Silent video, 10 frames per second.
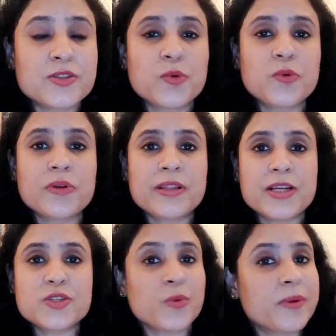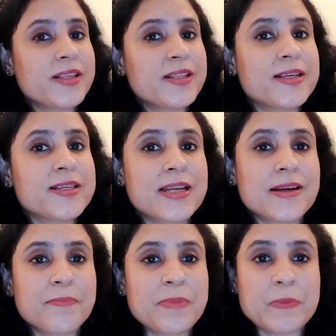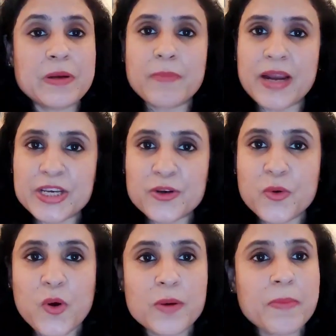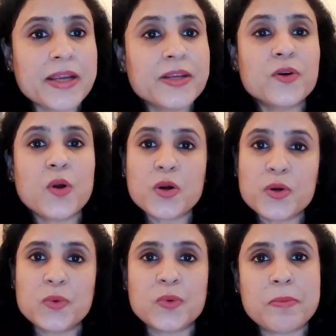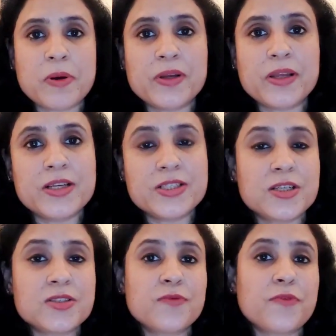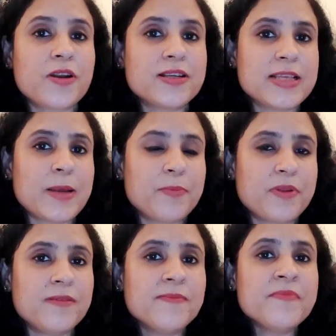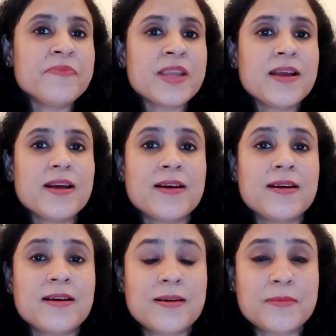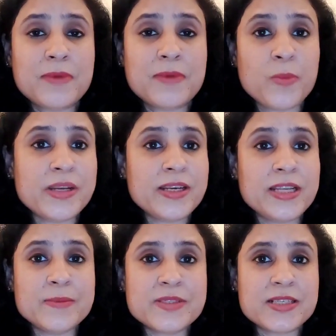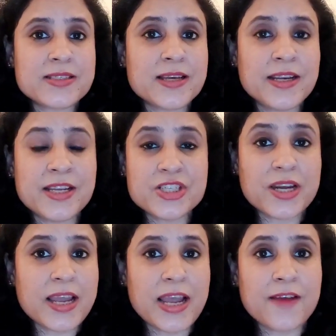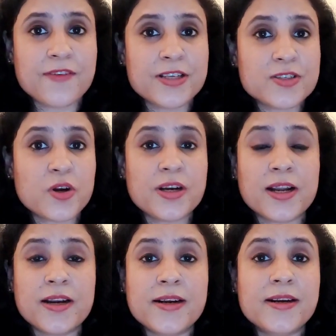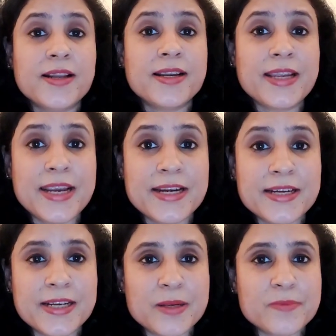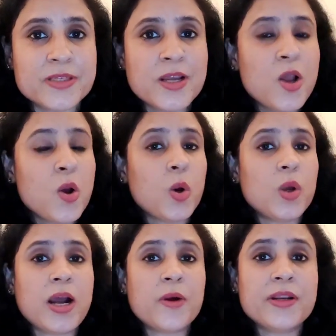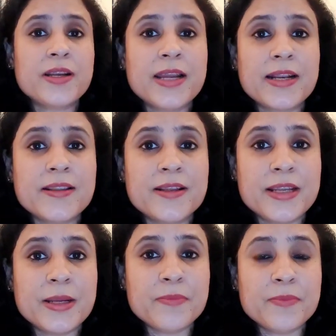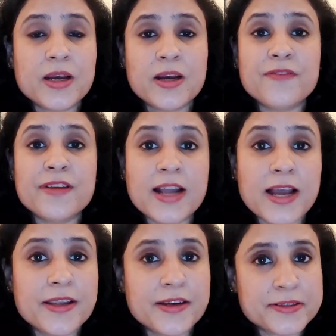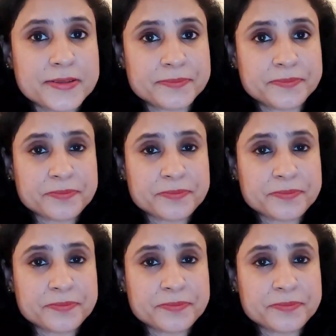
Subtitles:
So there are so many things that people might know or might not know about Ganesha. So for example, how many names does Ganesha have? He's got 108 names. Or how did he get the name Vinayak?